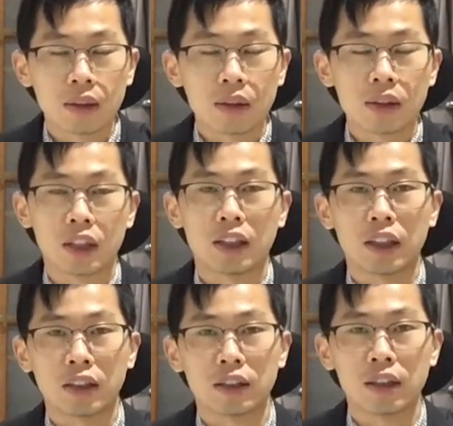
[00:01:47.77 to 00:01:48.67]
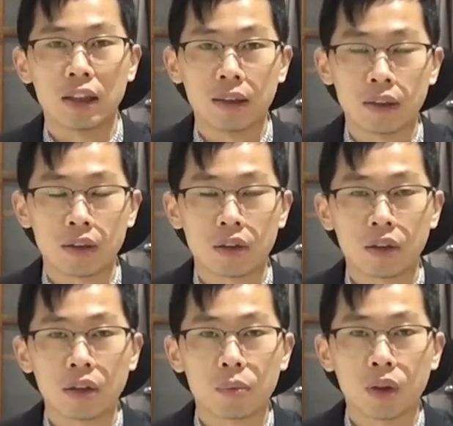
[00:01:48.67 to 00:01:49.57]
sometimes they got
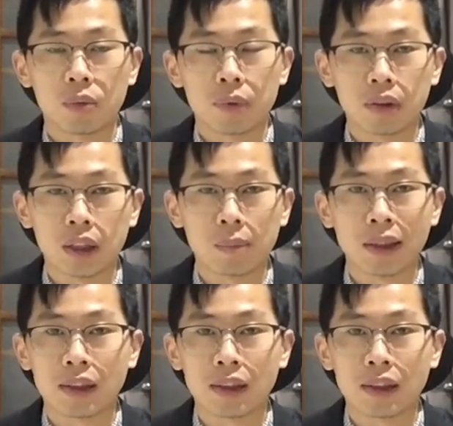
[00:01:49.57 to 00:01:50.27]
the problem, they